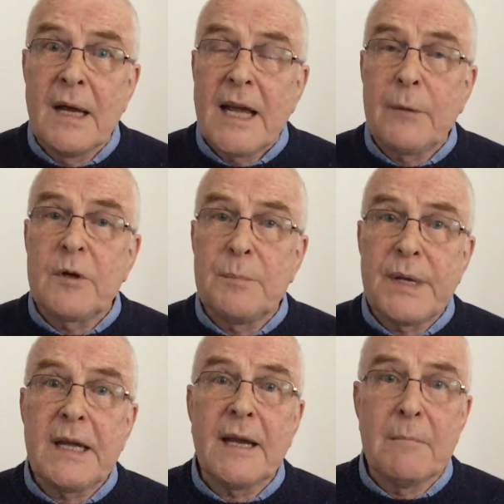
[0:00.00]
It would
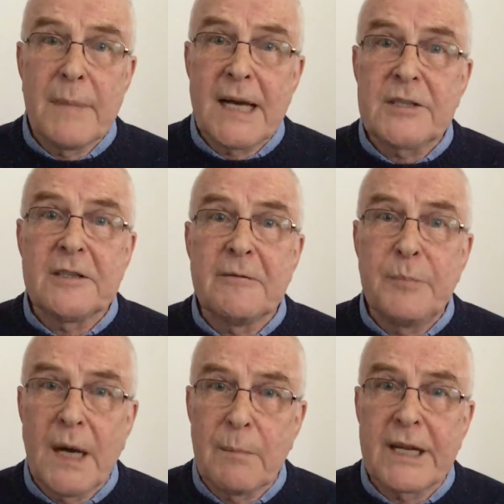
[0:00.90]
be a matter
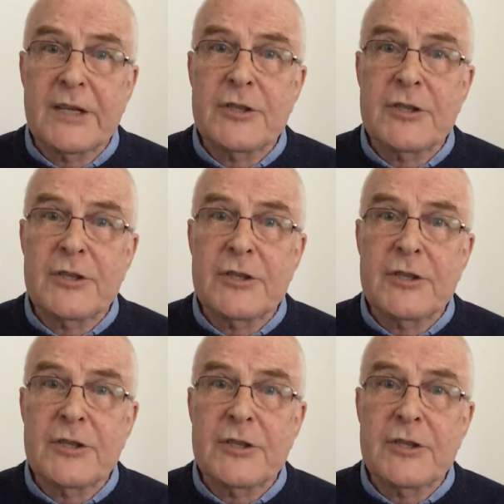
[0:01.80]
of public